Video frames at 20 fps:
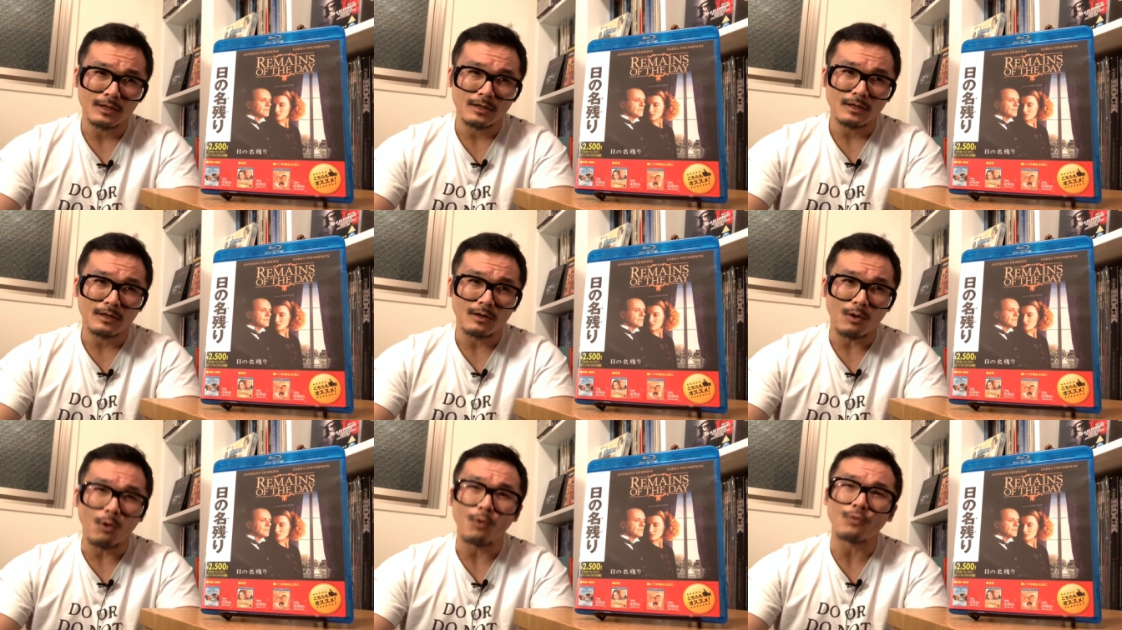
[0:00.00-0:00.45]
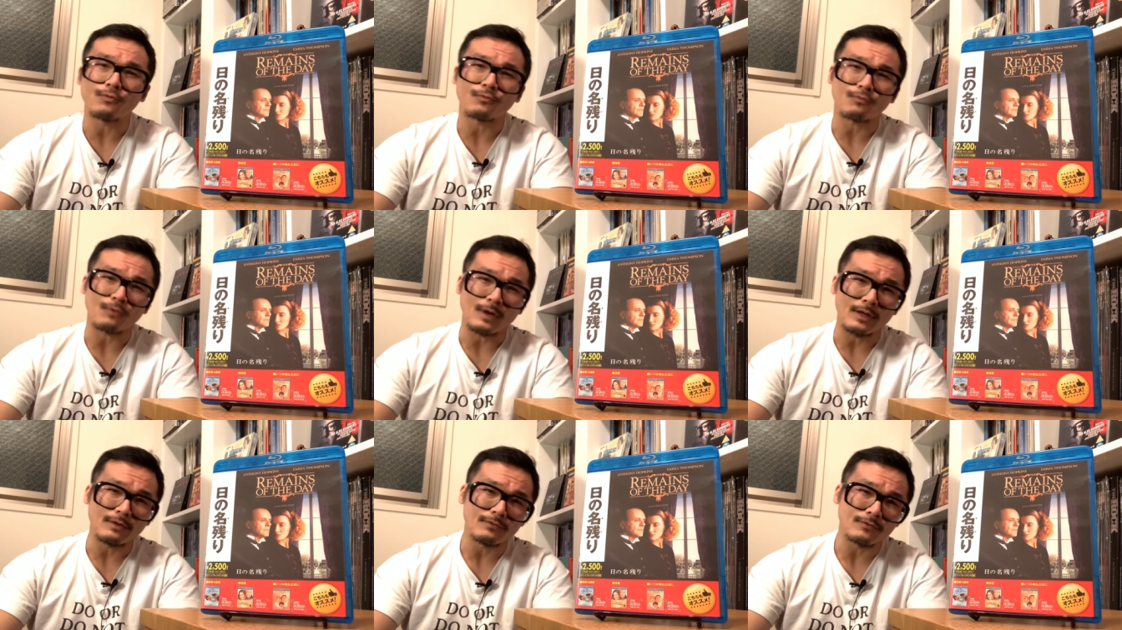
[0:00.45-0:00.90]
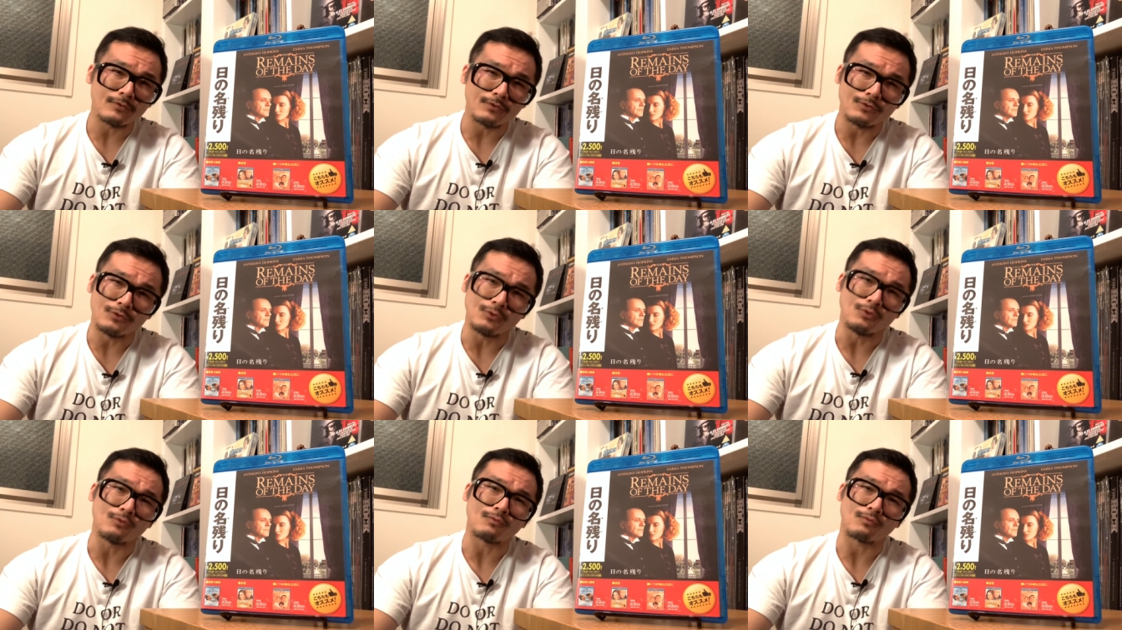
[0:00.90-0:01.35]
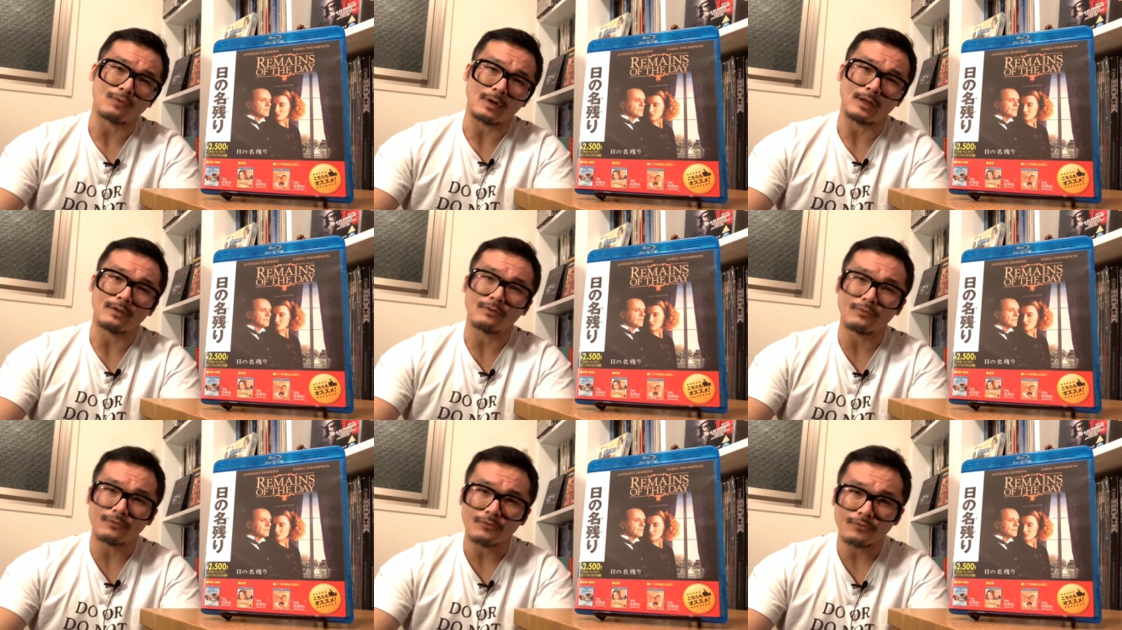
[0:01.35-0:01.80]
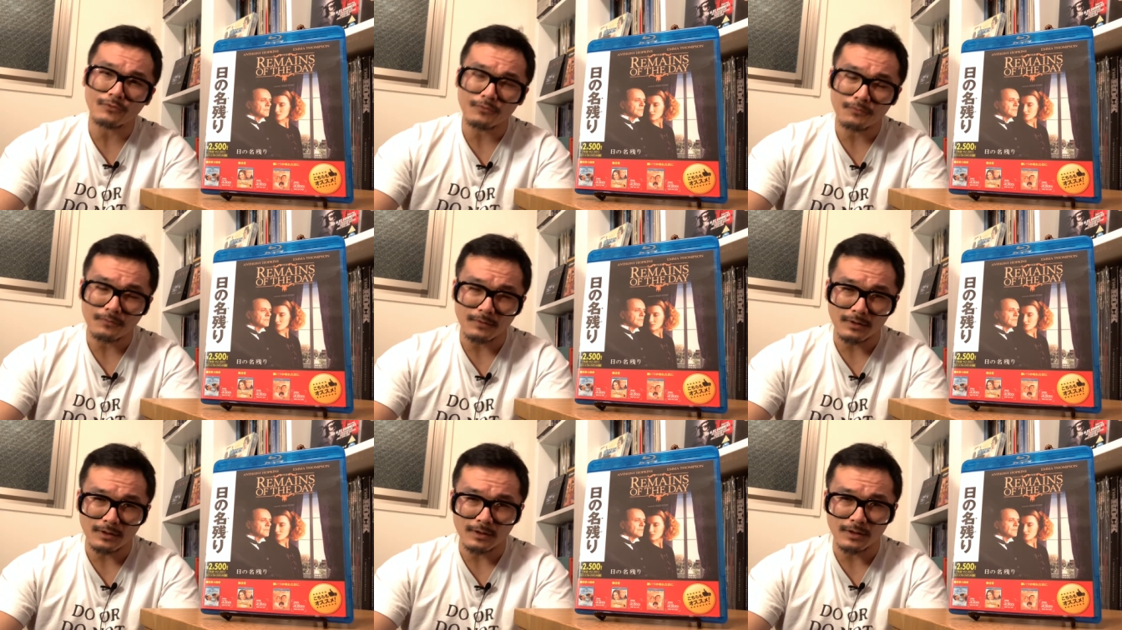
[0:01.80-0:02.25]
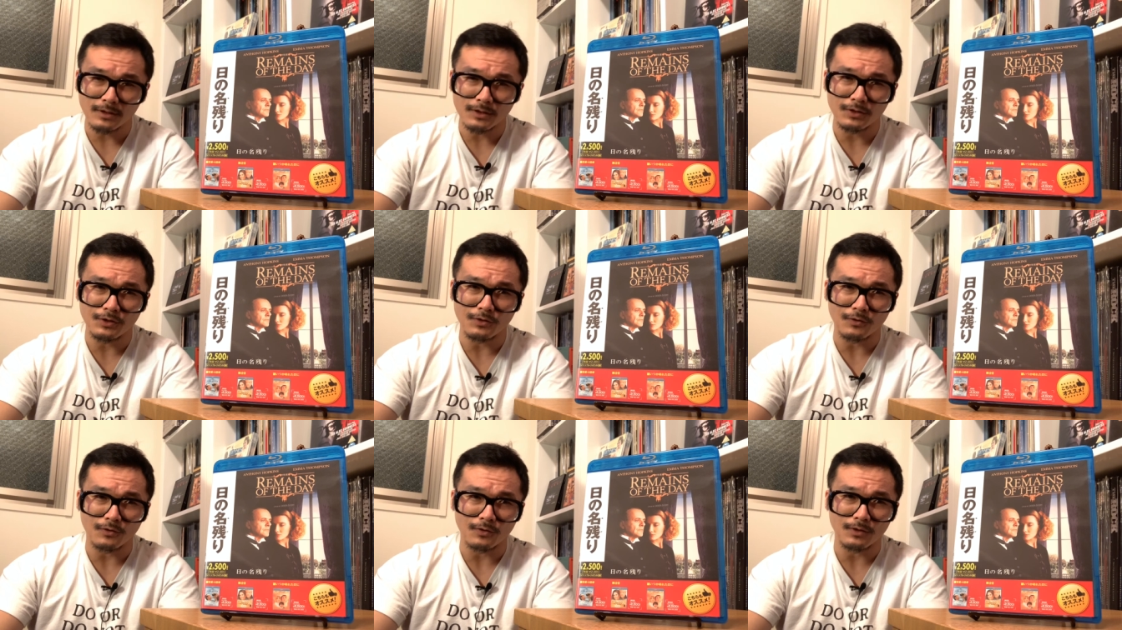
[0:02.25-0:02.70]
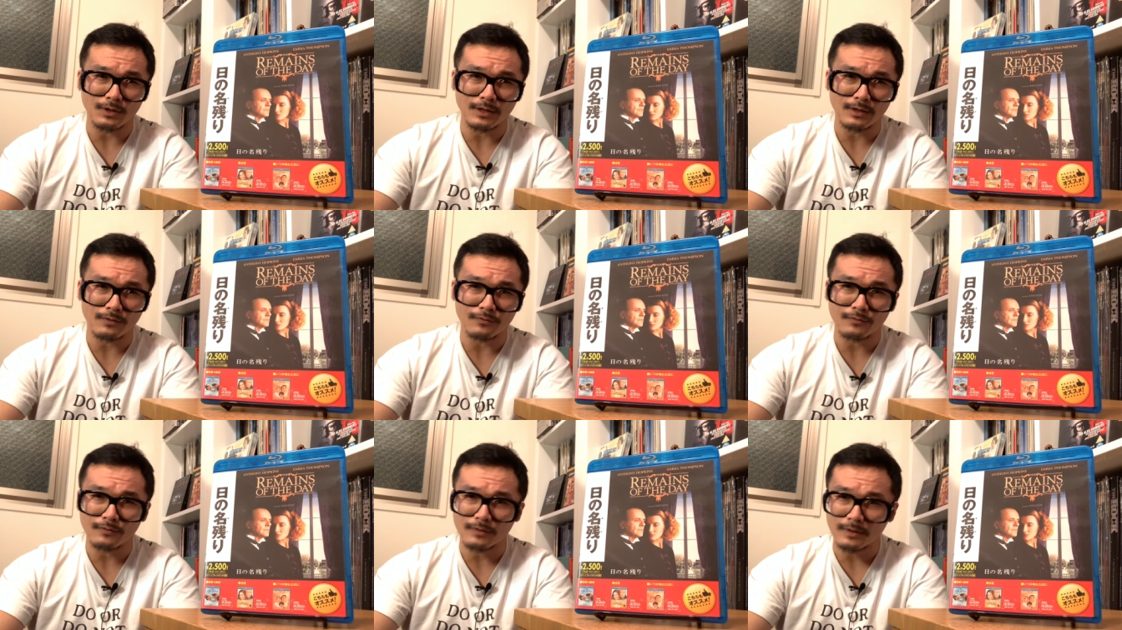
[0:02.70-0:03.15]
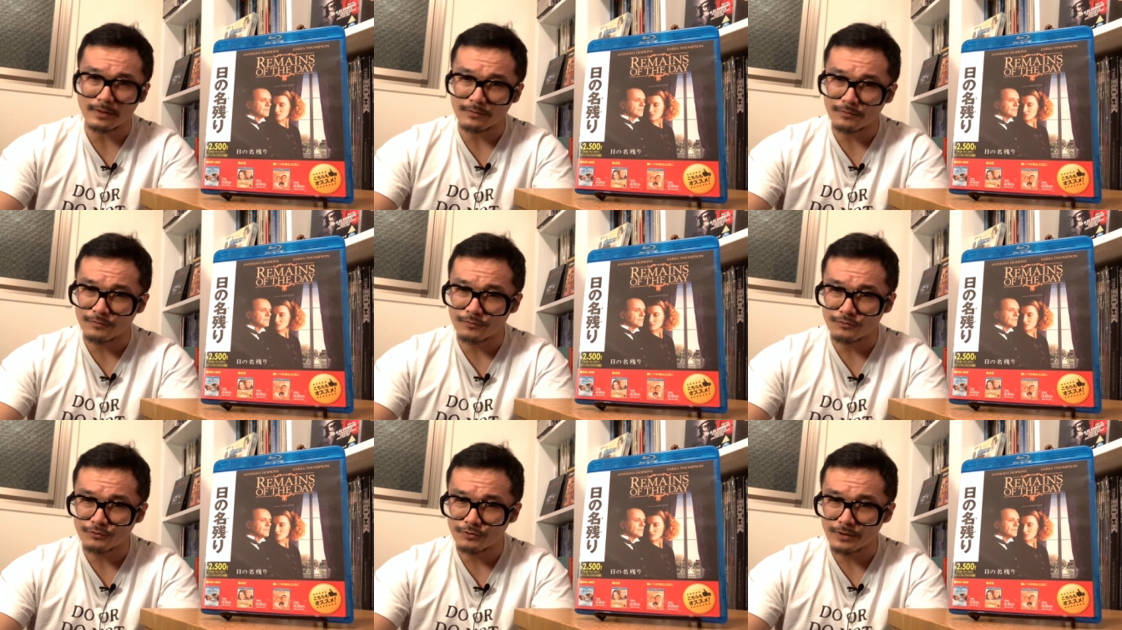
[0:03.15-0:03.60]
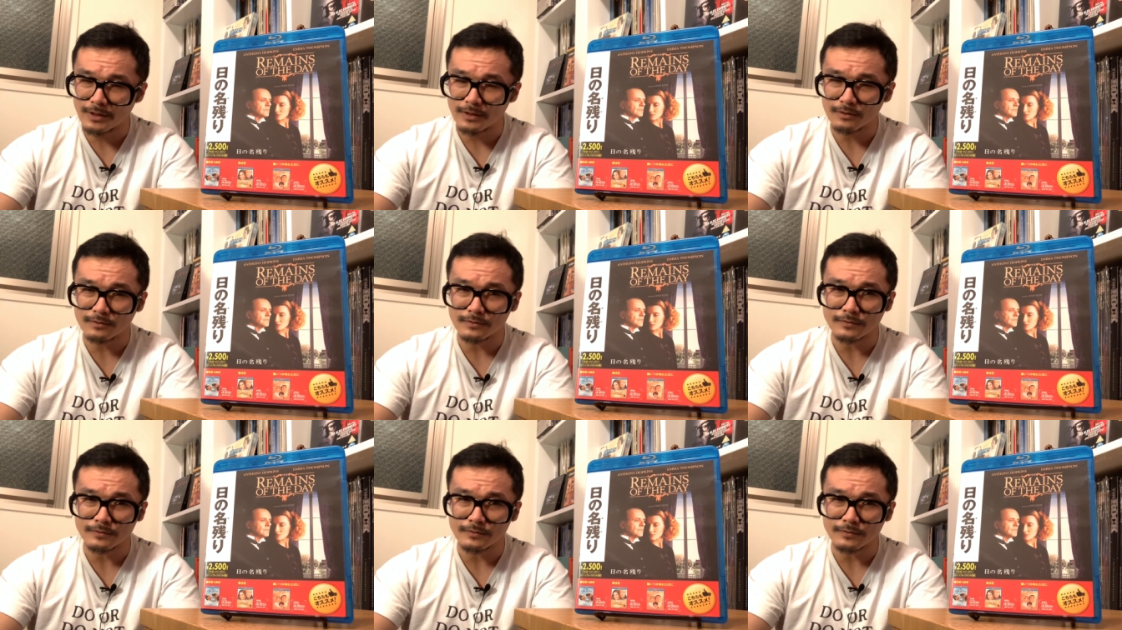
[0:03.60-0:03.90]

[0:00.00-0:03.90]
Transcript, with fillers: old friends and new friends uh, here at, at, this channel.